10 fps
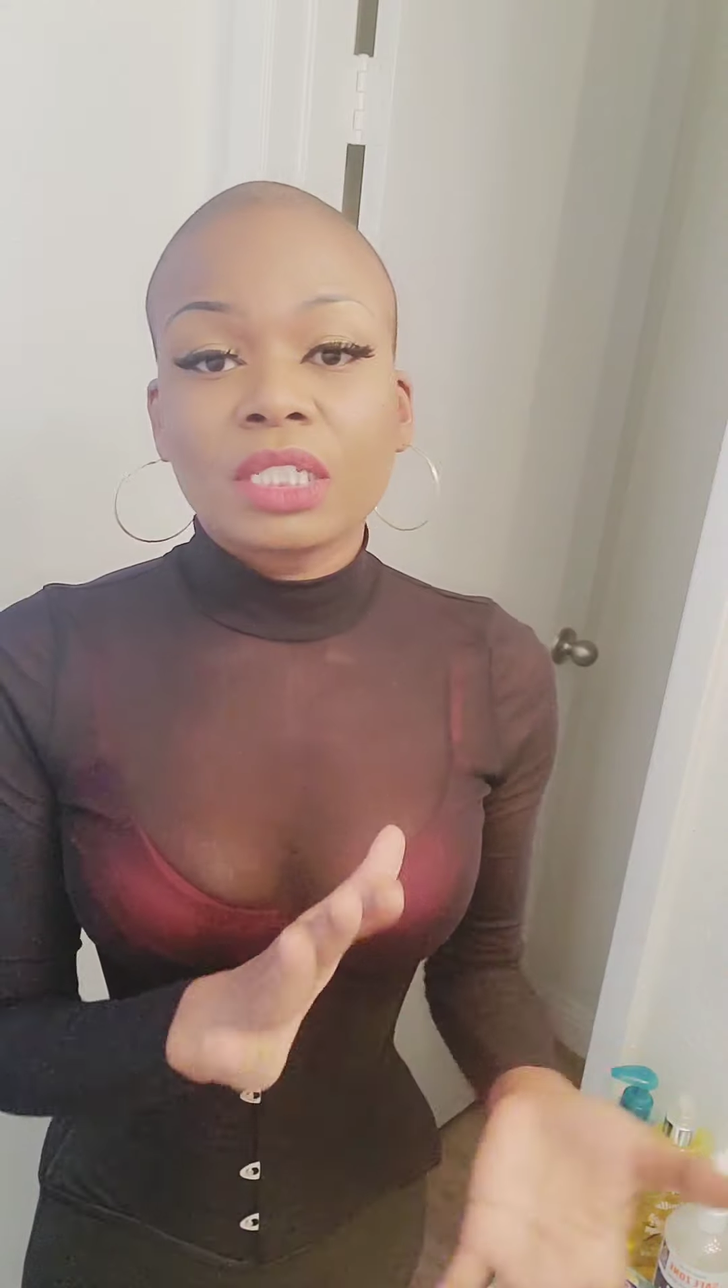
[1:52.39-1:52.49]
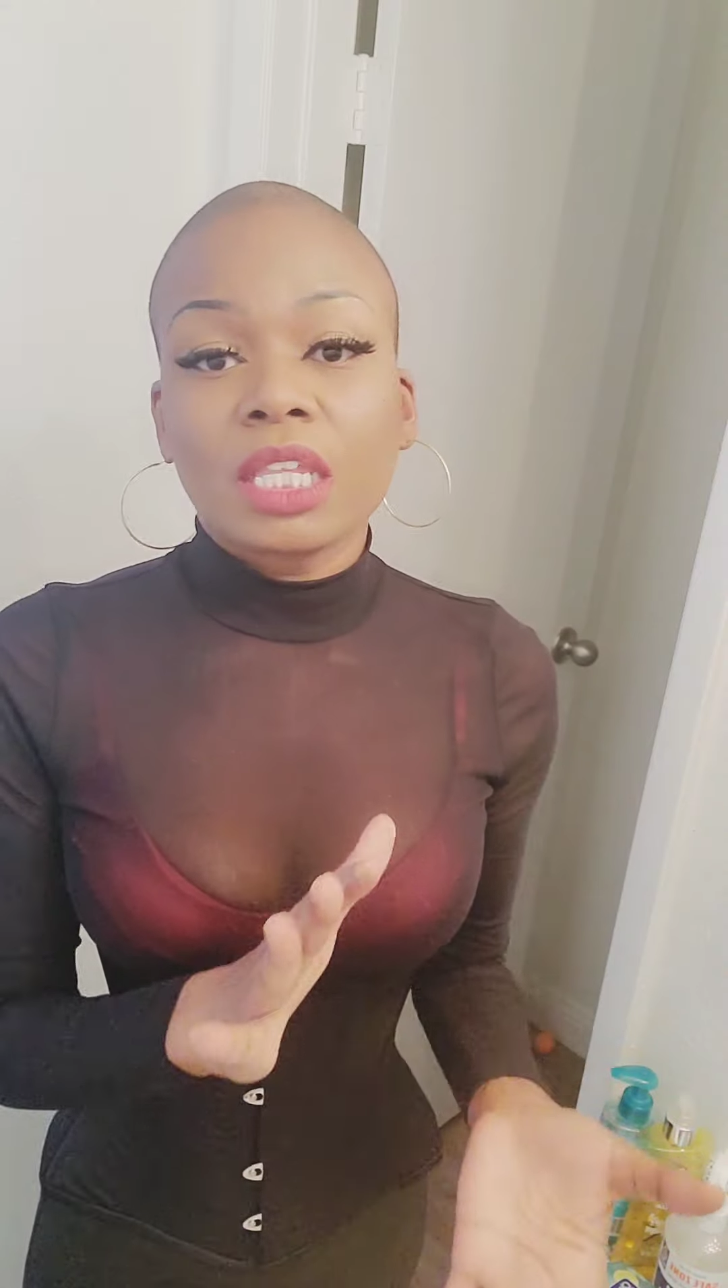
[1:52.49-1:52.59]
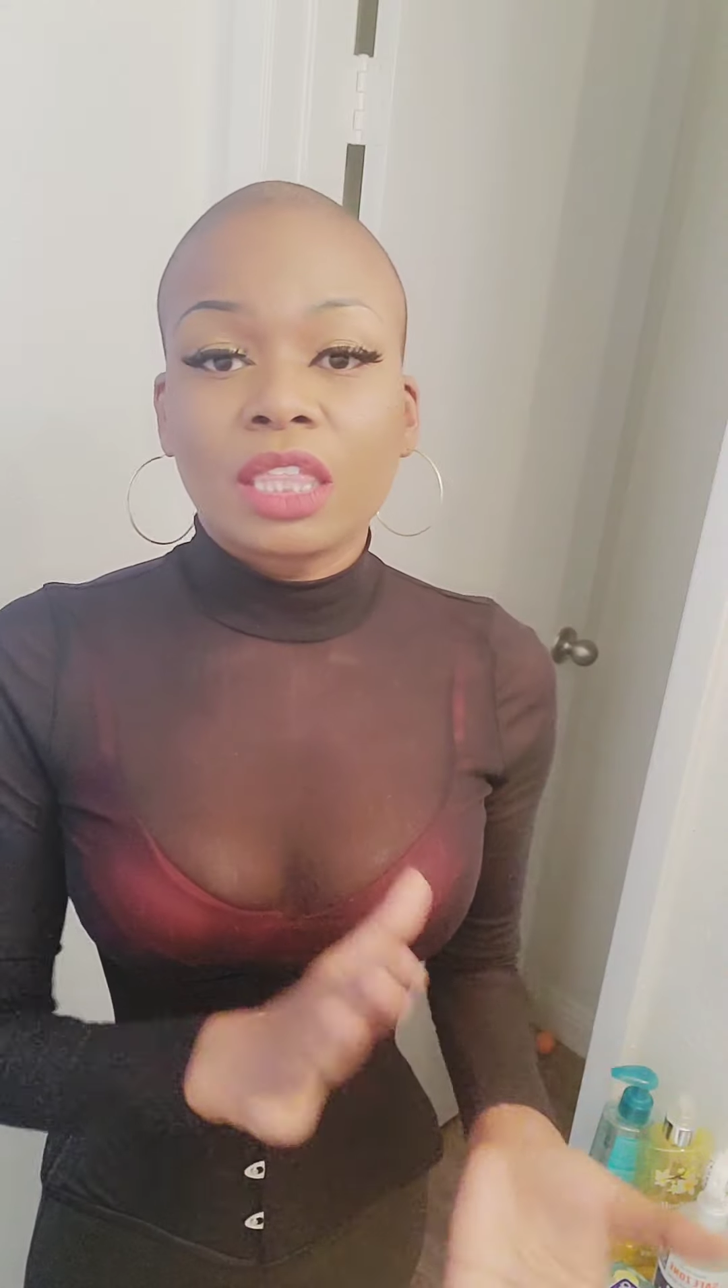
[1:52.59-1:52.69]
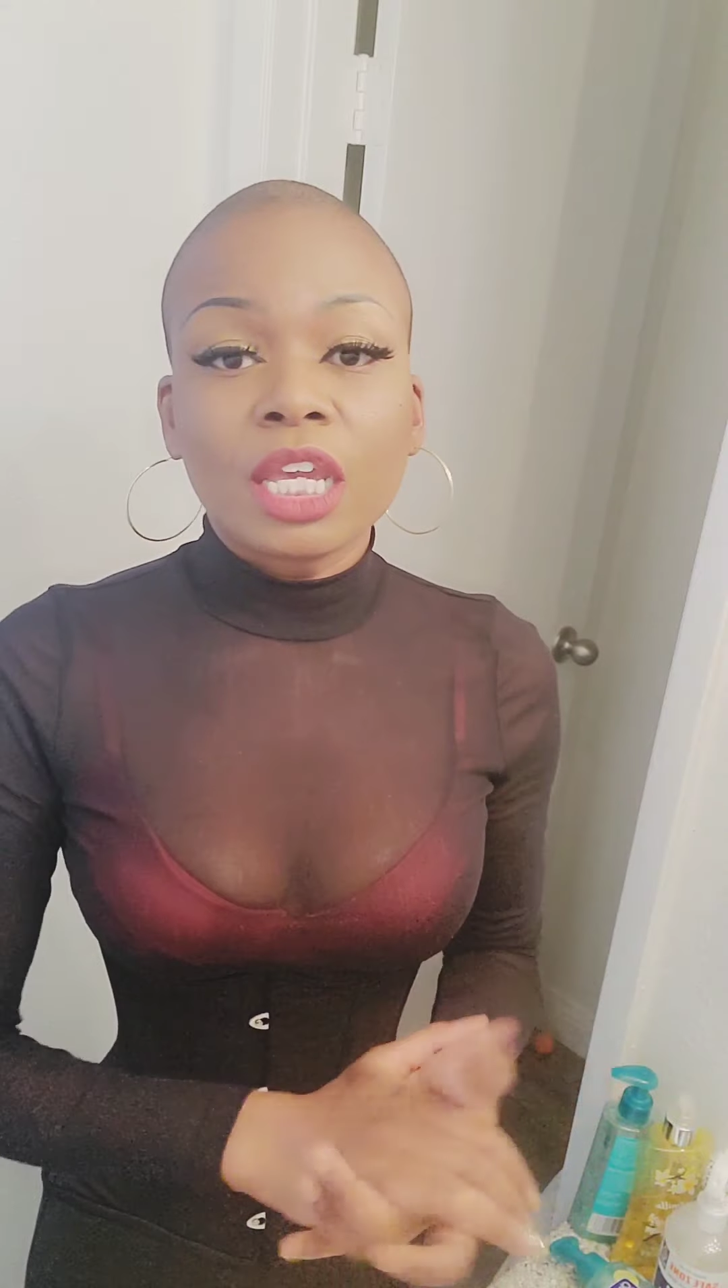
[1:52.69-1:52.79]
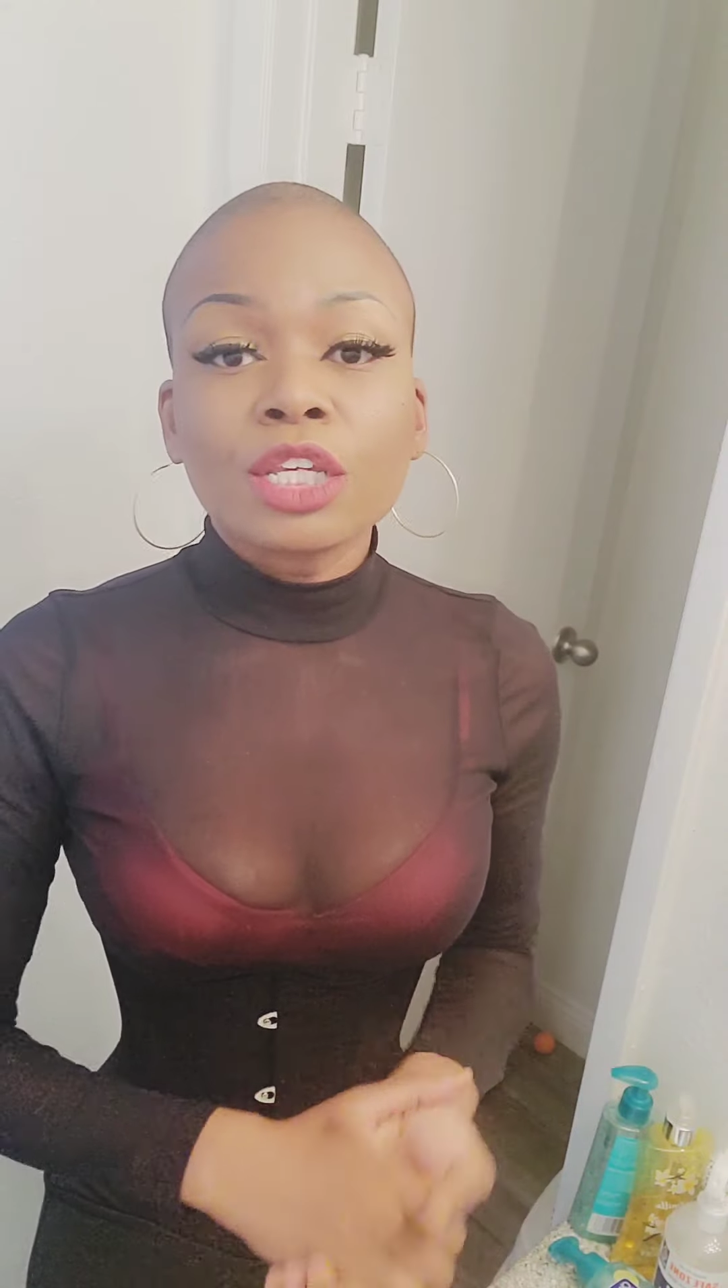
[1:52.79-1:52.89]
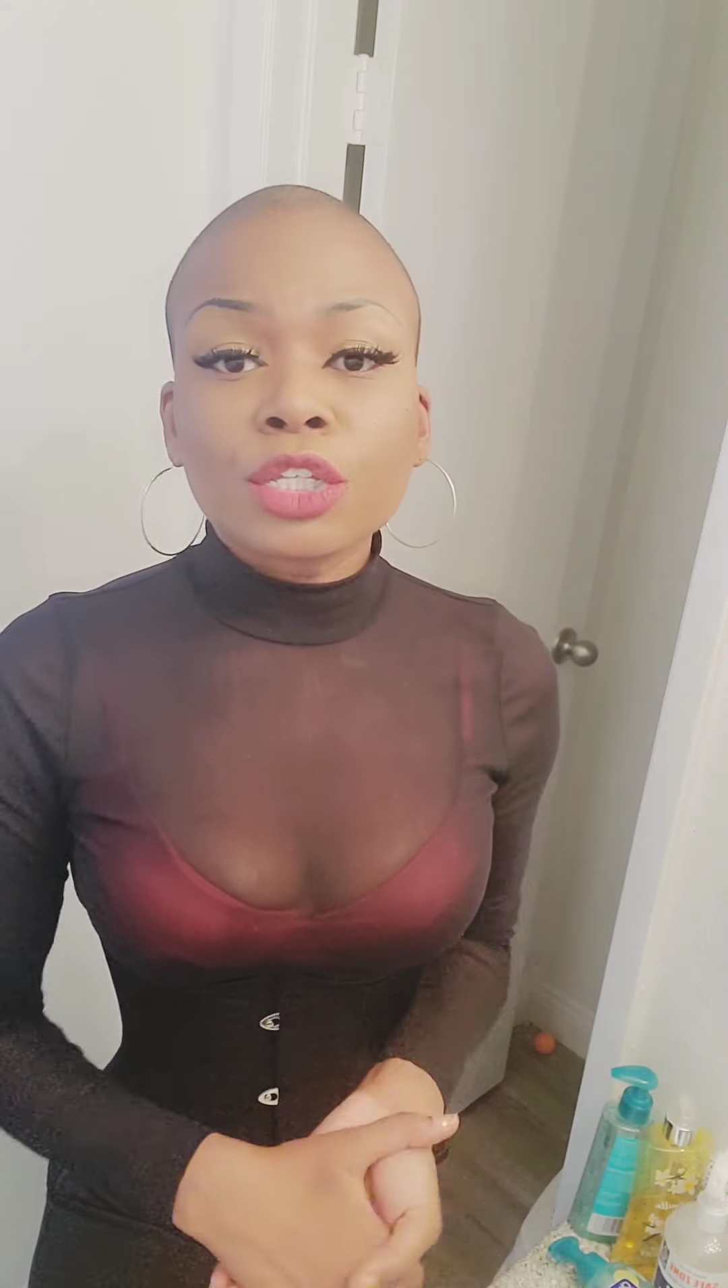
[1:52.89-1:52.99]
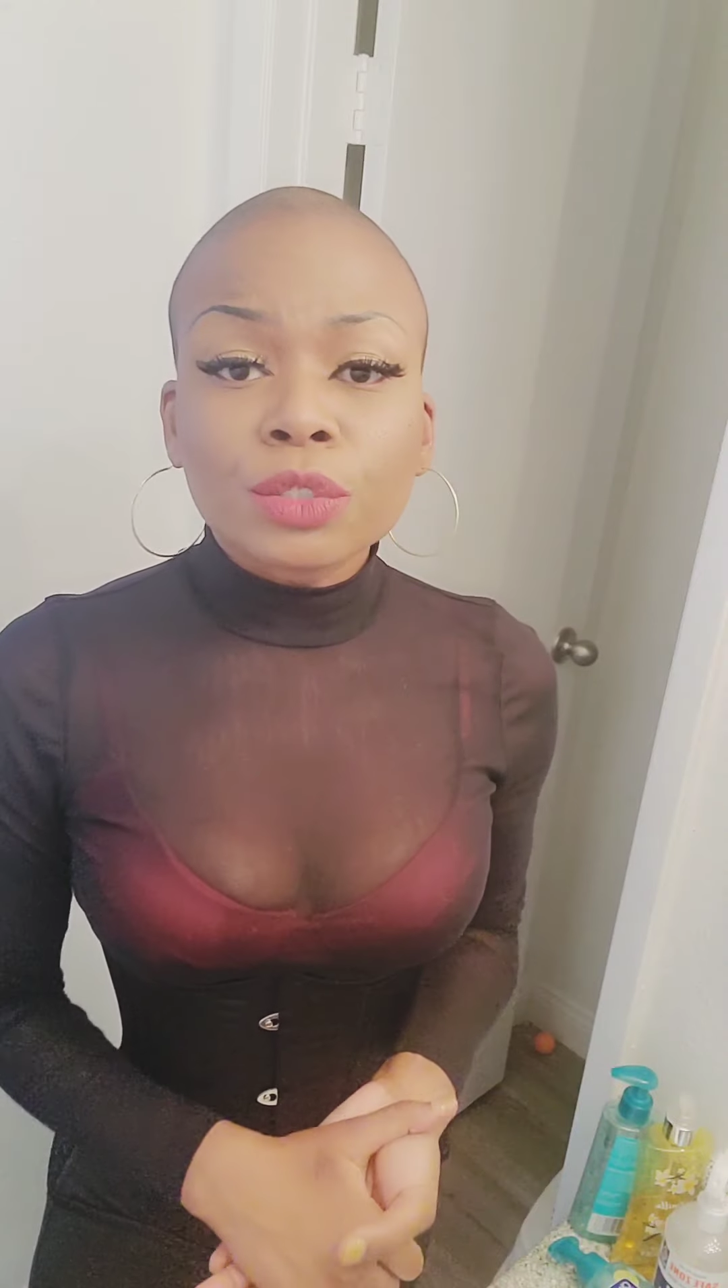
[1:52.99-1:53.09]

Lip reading: say thank